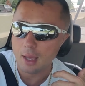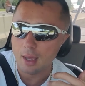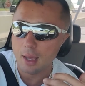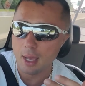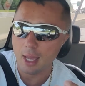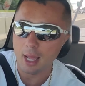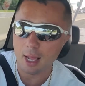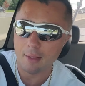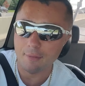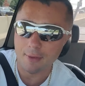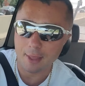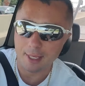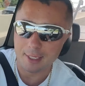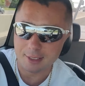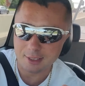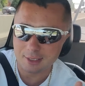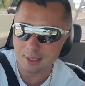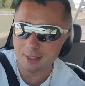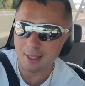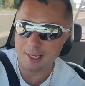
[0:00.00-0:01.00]
And
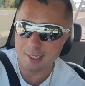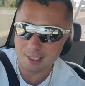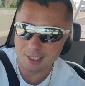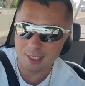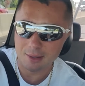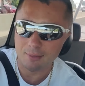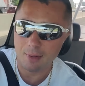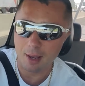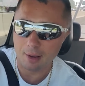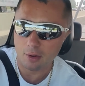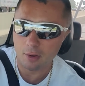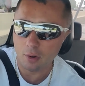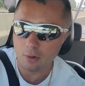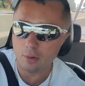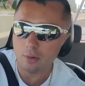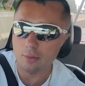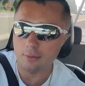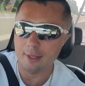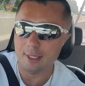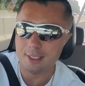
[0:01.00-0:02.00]
they see my
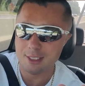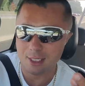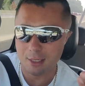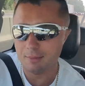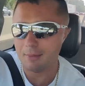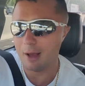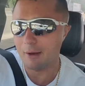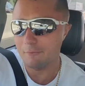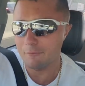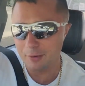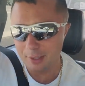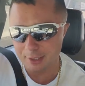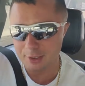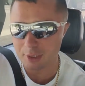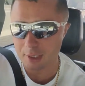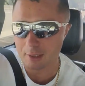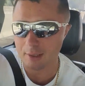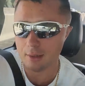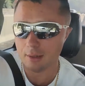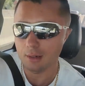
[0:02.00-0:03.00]
goal, they see my
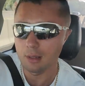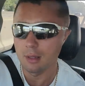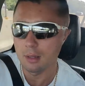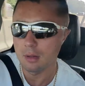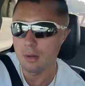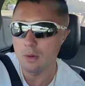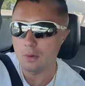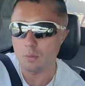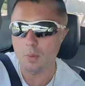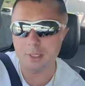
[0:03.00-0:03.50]
vision.